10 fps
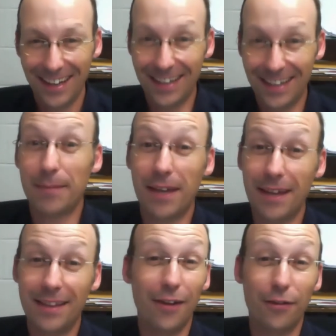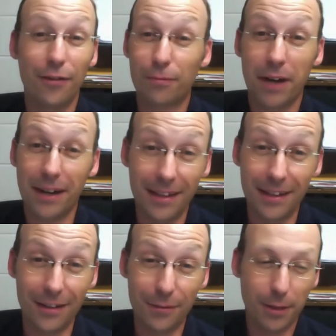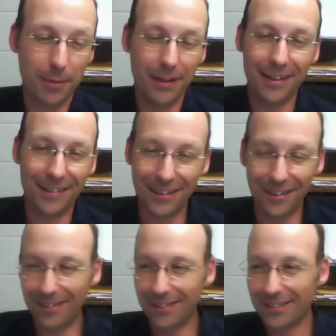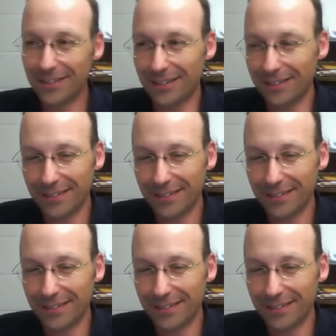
except they don't spray these probably. I don't know. So